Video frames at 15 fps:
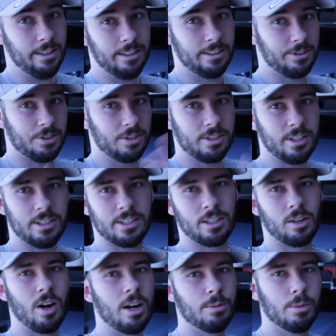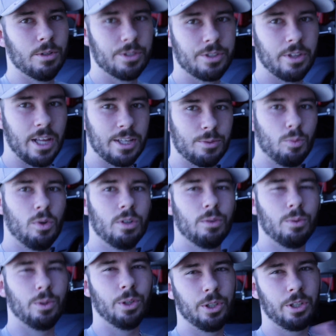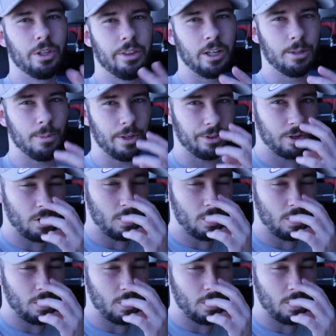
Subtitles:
it's just, it's incredible. So that's one really good thing about the